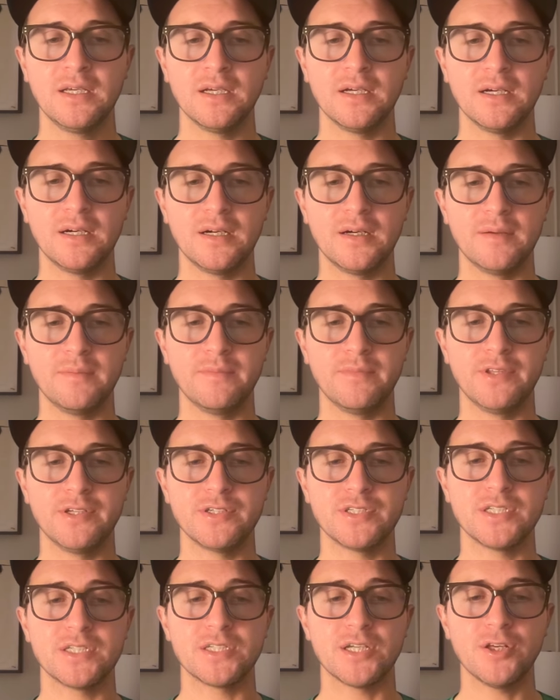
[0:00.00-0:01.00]

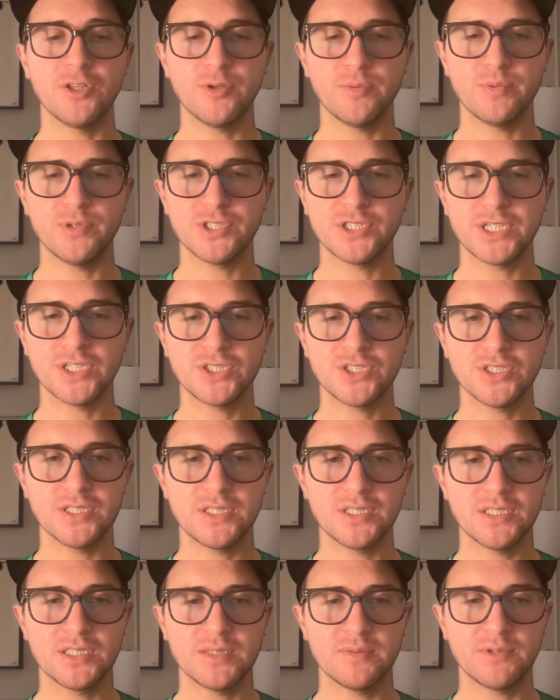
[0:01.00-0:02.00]
There's this other projection
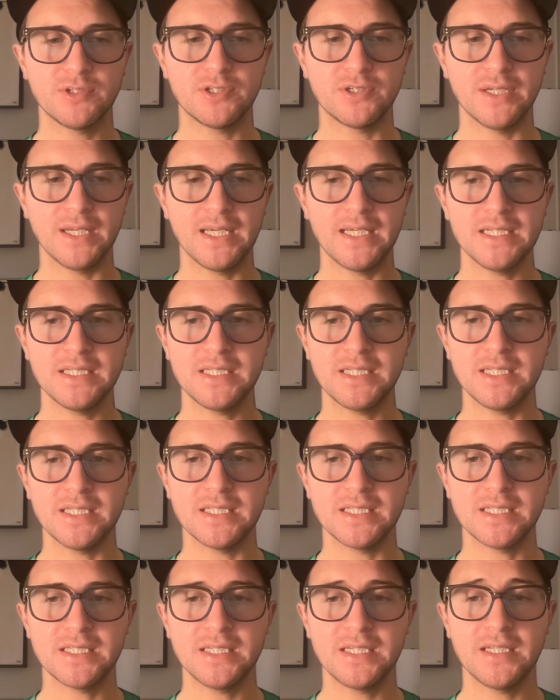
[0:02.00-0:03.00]
system called
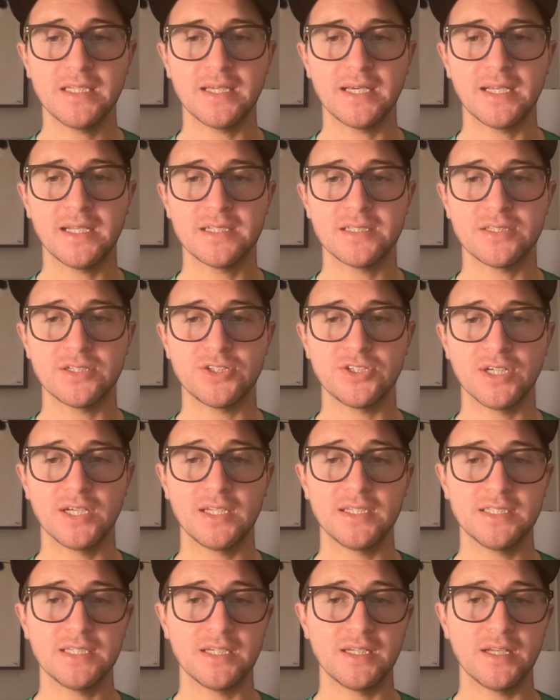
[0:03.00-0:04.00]
ATC that has the
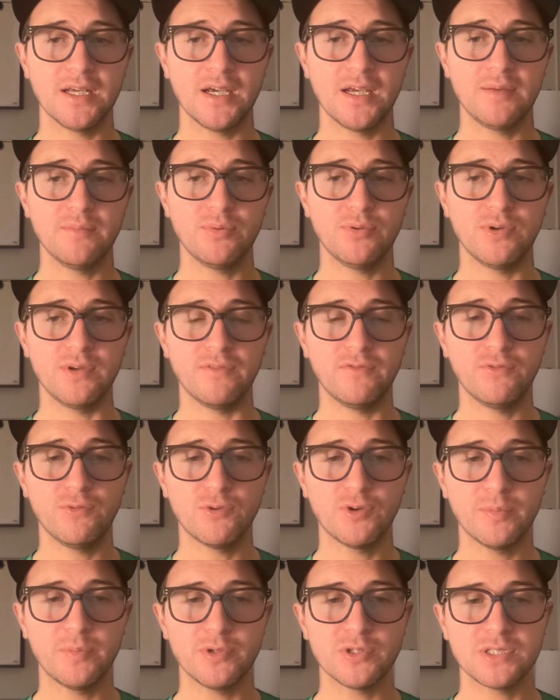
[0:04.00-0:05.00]
Giants at
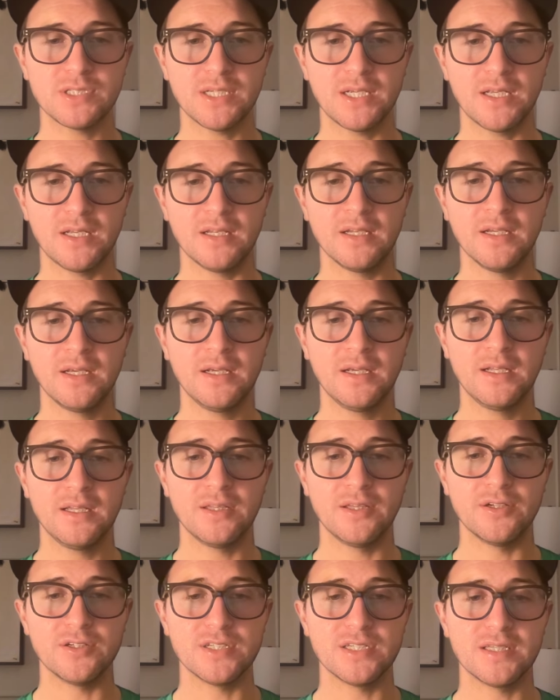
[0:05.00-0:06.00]
9.4%.
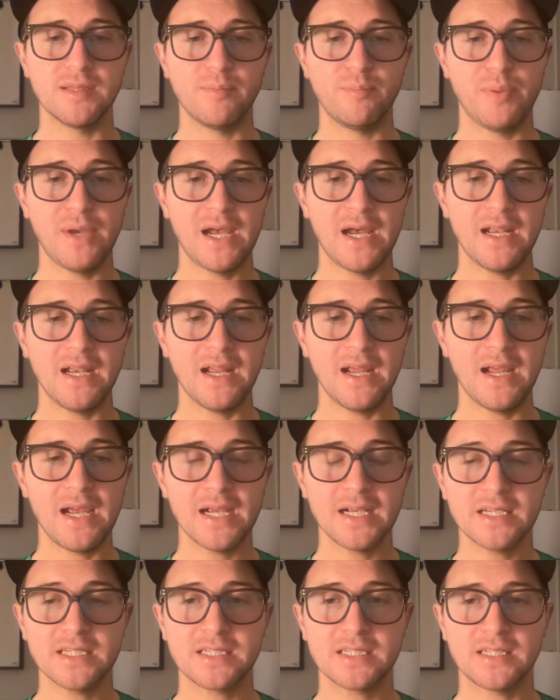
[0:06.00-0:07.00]
There's the Bat
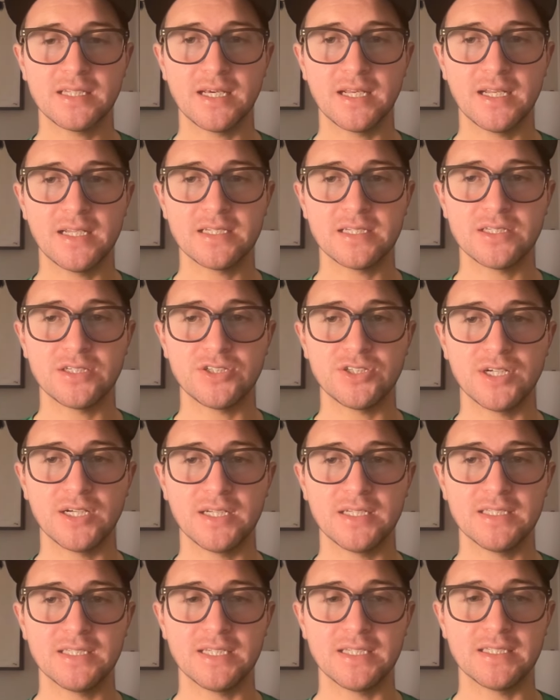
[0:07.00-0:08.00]
X that has the
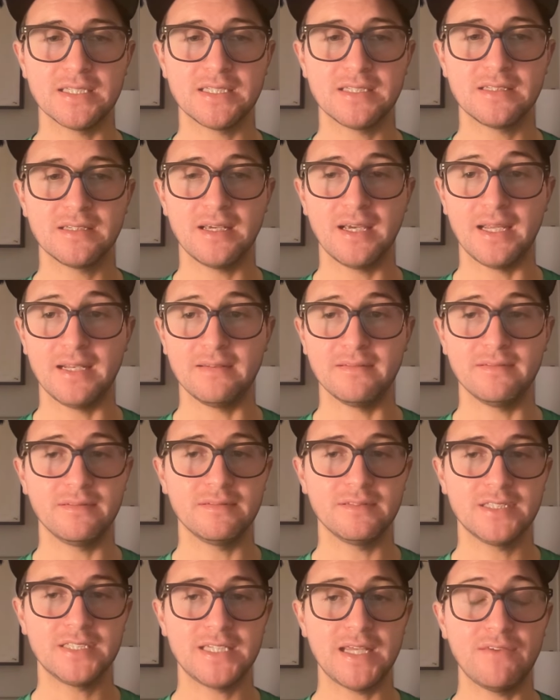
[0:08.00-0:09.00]
Giants at
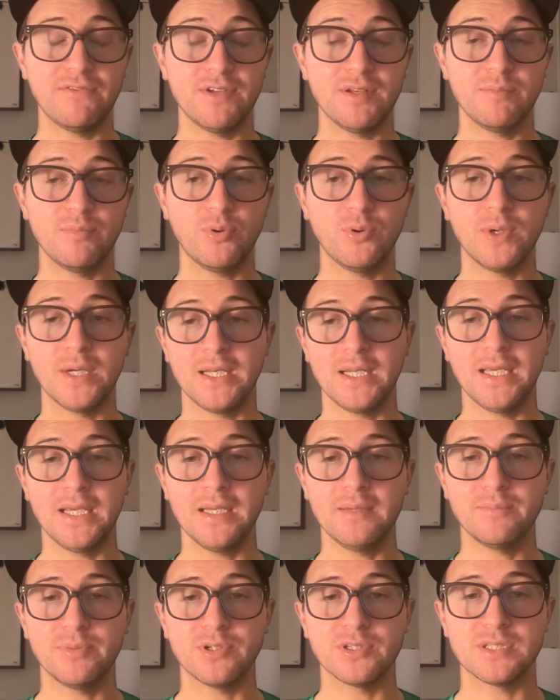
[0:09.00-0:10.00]

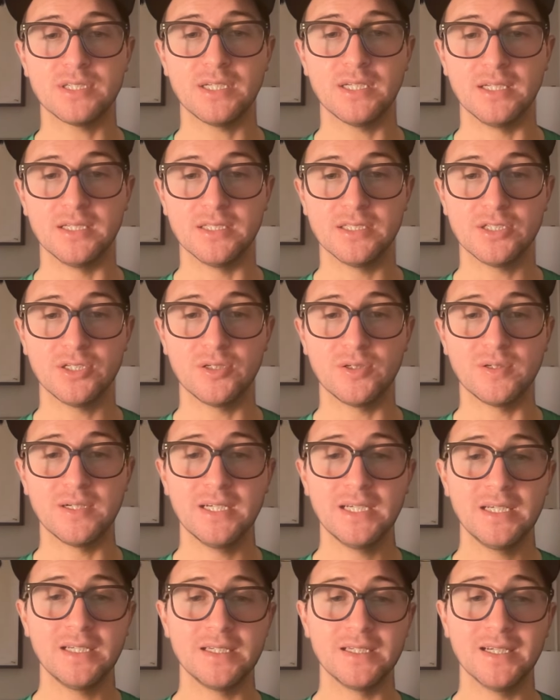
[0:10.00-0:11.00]
7.8%. So
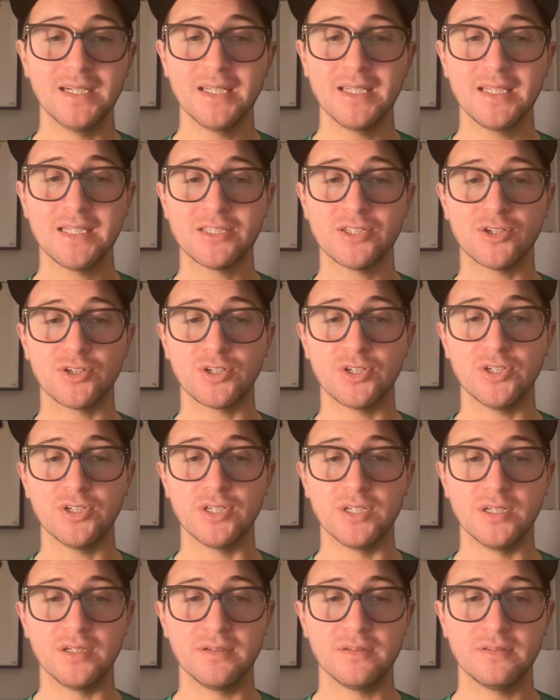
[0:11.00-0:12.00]
none of these are
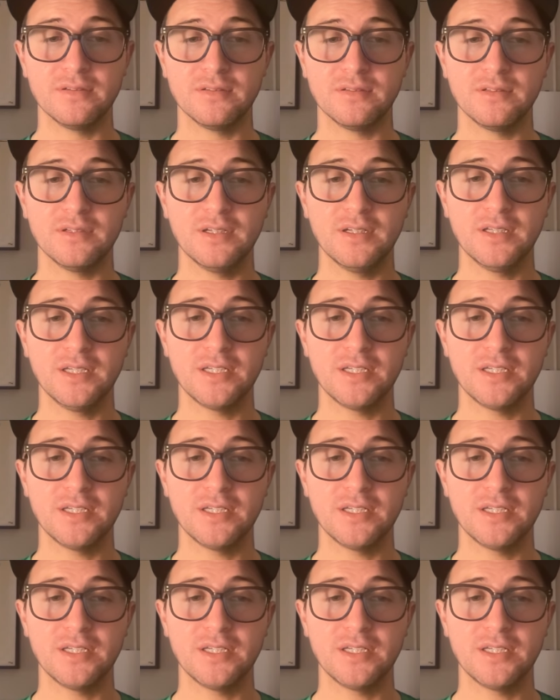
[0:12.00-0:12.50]
good. I